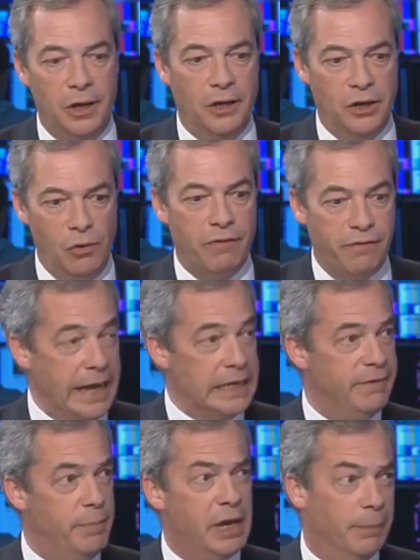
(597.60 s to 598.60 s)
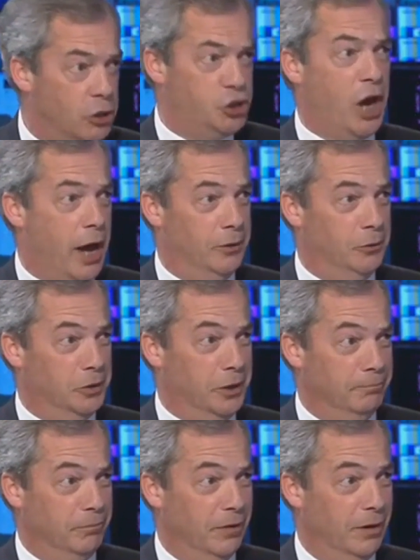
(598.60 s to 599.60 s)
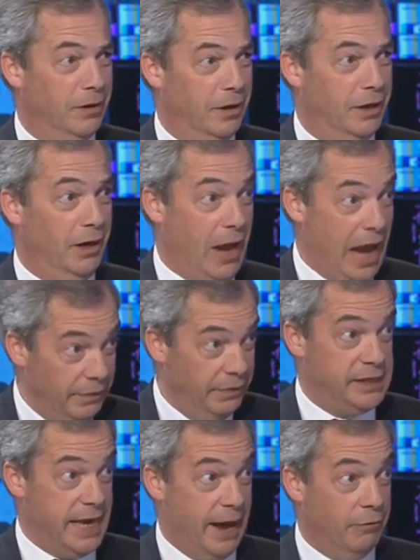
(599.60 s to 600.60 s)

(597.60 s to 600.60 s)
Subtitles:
you effectively become a shareholder, you know, in this outfit.